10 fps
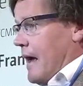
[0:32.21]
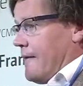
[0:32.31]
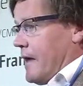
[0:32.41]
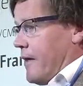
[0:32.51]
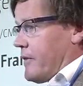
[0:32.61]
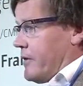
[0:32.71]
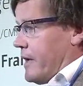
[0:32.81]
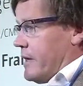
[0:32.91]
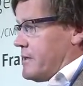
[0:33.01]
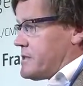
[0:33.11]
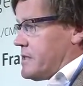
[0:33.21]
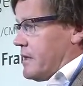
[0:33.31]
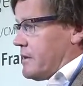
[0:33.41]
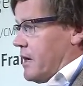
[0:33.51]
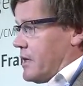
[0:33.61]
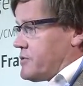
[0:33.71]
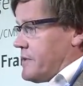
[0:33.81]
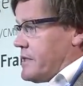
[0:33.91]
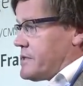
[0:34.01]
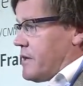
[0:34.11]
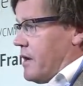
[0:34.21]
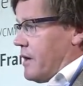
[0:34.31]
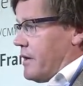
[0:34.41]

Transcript: and the other is that countries are